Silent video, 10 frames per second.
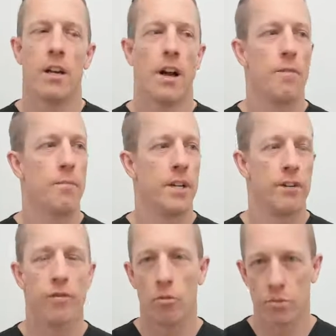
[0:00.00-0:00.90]
I've been here
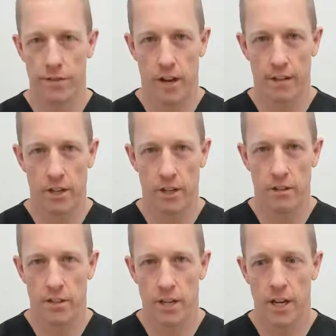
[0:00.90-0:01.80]
for almost five
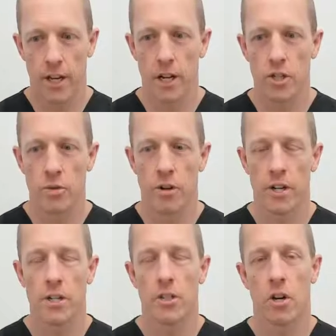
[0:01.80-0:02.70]
years, and I just wanted
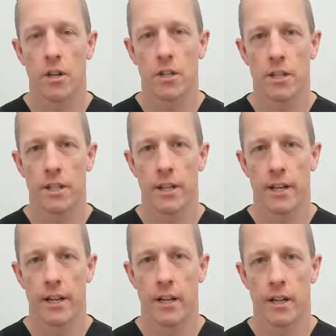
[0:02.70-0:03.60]
to talk
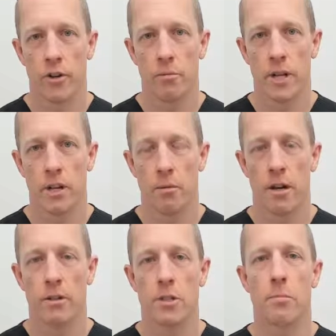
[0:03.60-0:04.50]
today a little bit
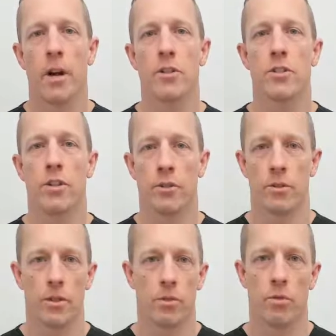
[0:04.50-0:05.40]
about spinal
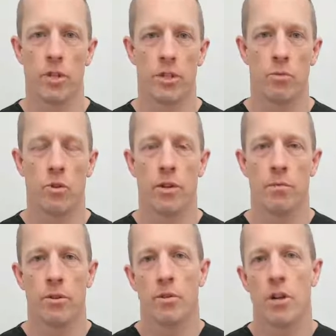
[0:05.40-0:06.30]
stenosis, which is one of the
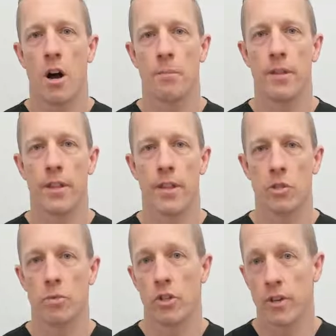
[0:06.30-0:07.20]
most common things
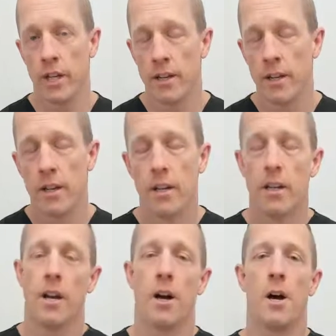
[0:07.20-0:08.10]
we treat
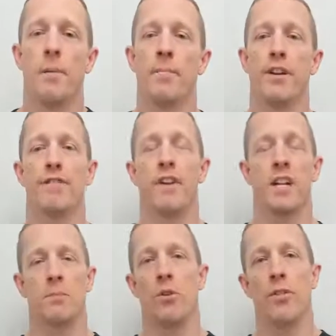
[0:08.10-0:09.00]
um, that
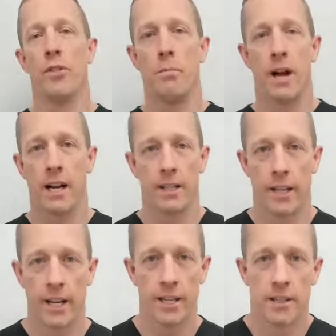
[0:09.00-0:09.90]
affects both the back and
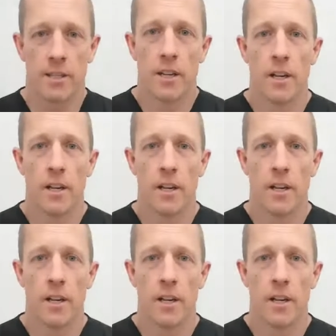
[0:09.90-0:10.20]
legs.